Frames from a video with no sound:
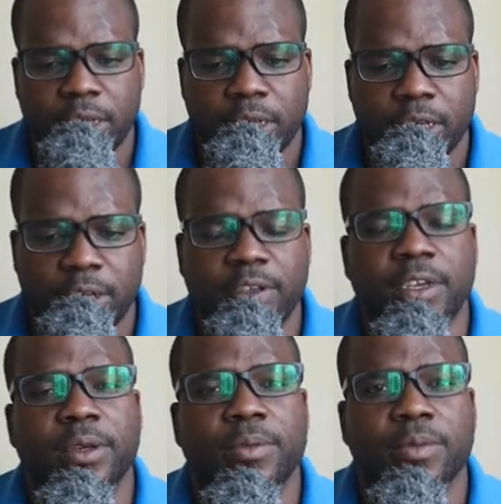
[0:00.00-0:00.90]
you
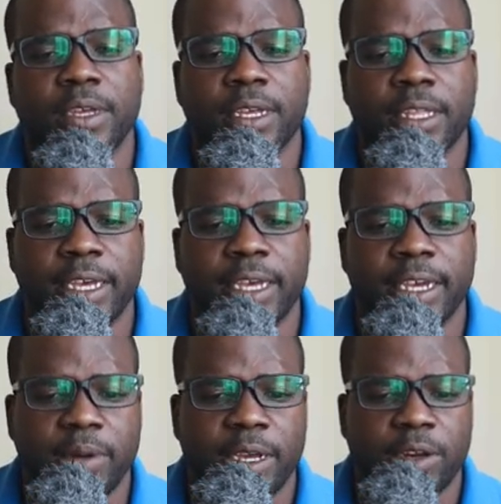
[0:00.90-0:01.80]
see they
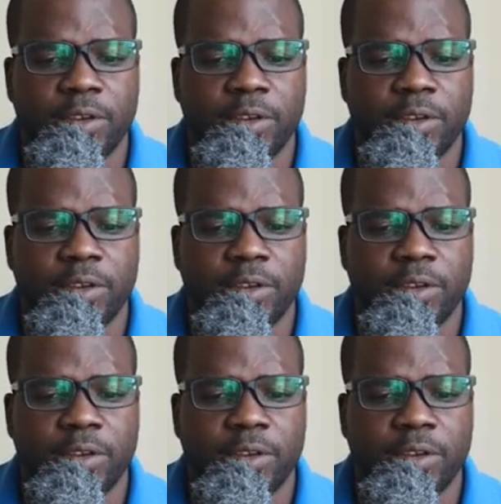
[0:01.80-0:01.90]
explain on the